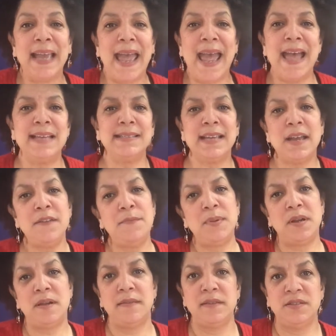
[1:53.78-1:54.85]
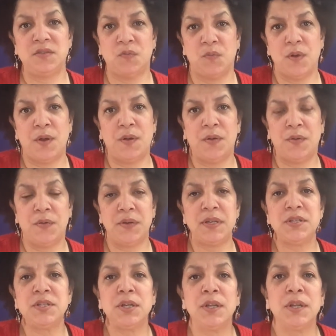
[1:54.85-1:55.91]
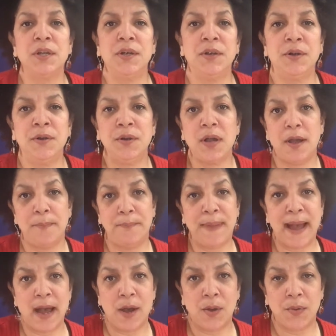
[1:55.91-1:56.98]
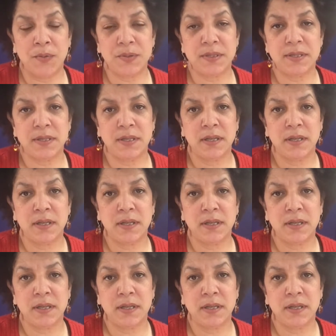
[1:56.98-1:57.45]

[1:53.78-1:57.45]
as I have been on this road to learn about